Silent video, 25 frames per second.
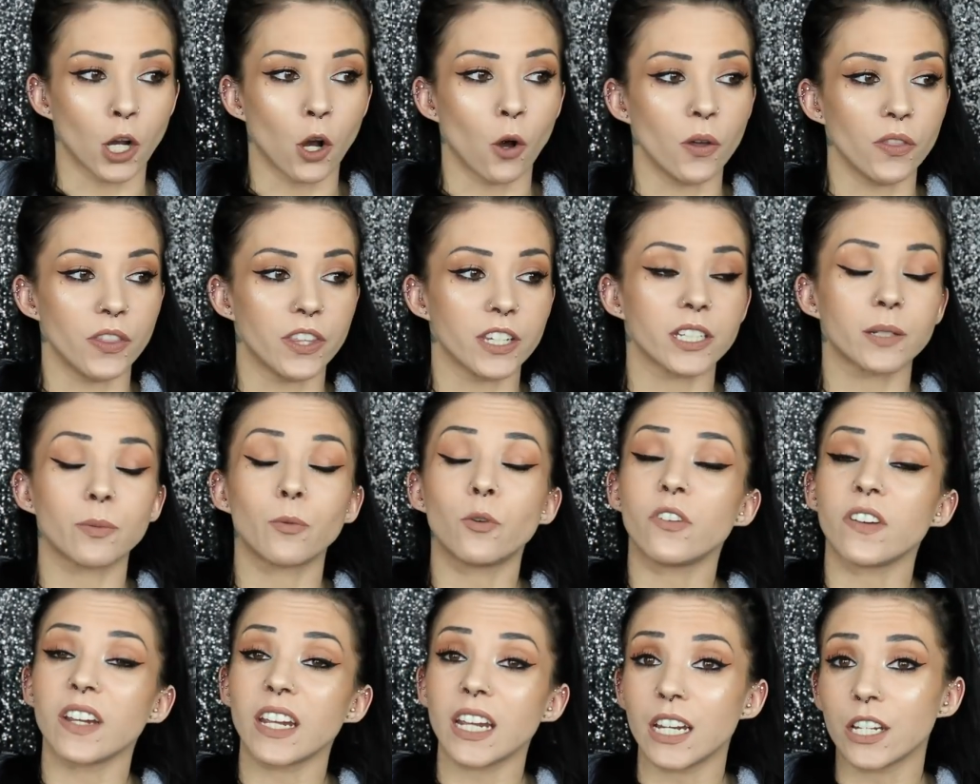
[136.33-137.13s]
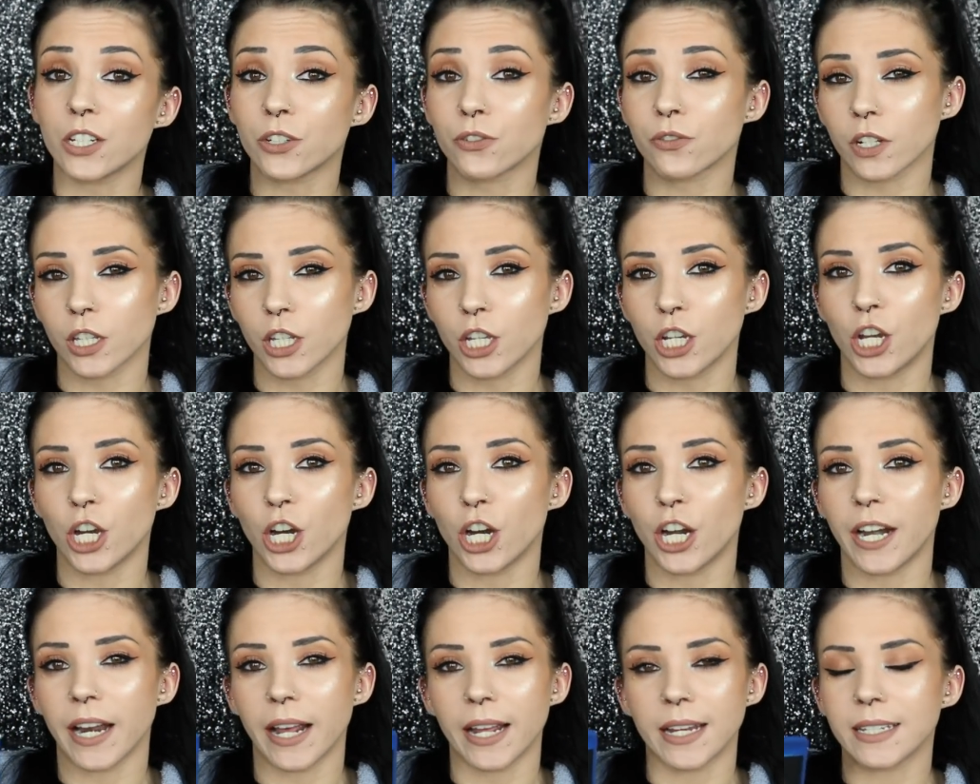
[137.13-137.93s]
So this movie is really
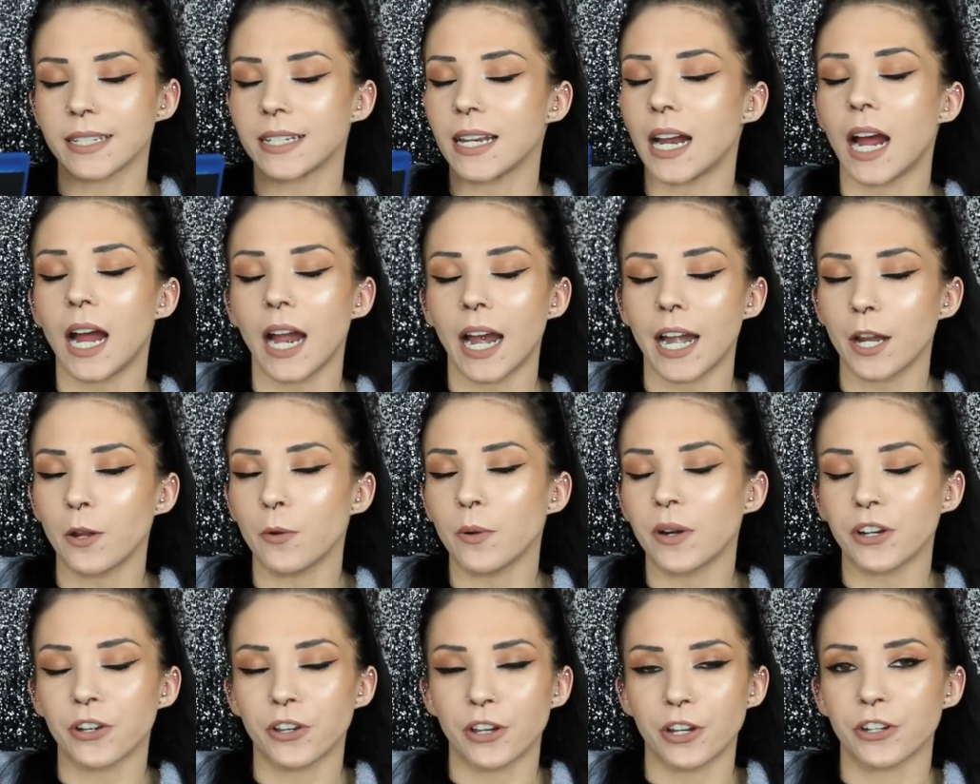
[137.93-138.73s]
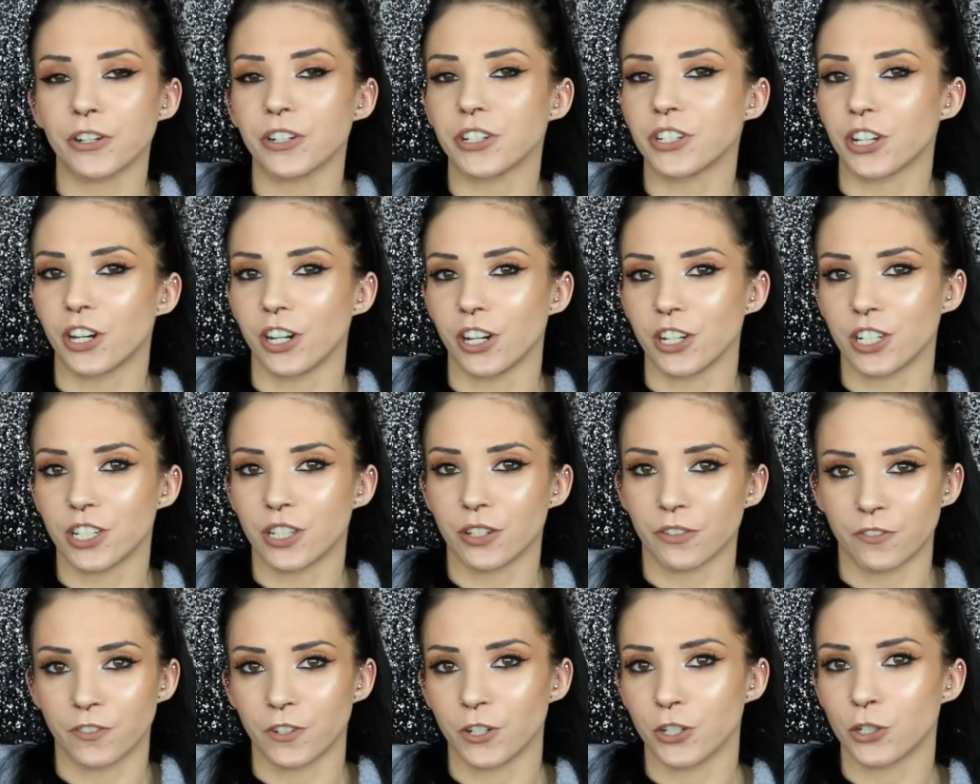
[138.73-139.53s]
good. It's not anywhere near as good
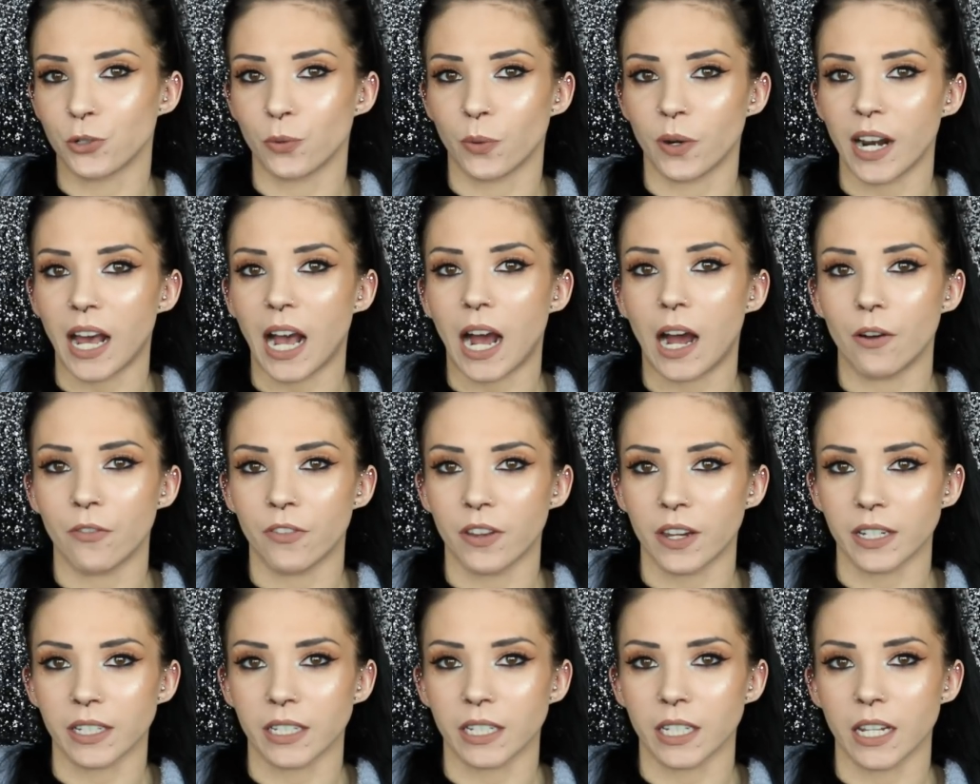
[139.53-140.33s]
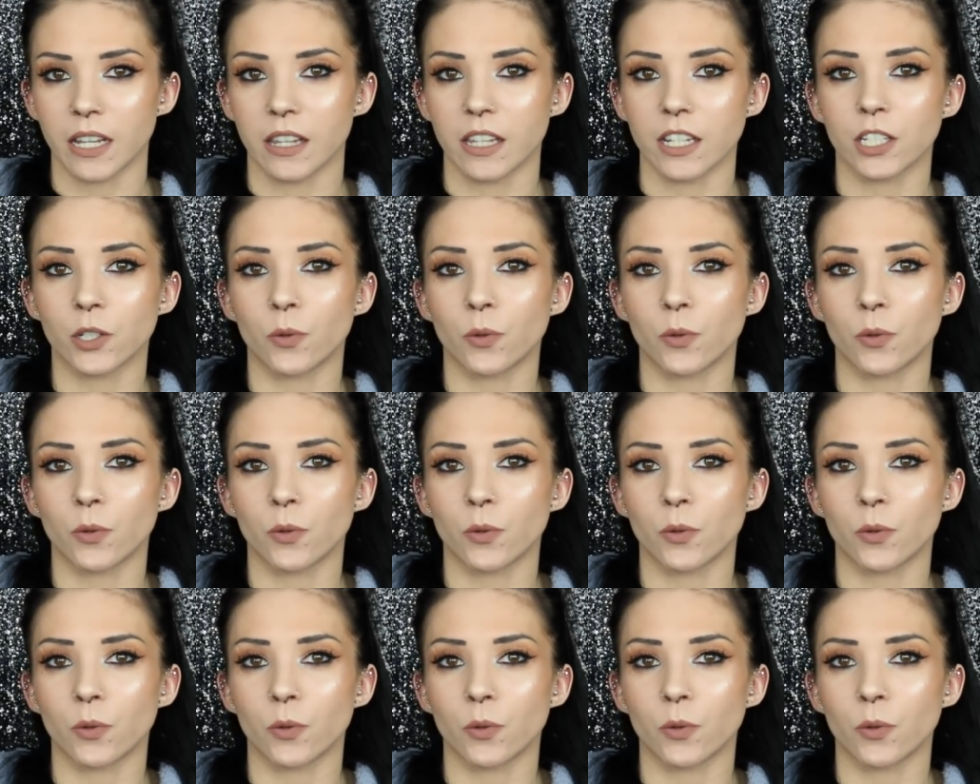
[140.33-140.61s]
as the first one, obviously.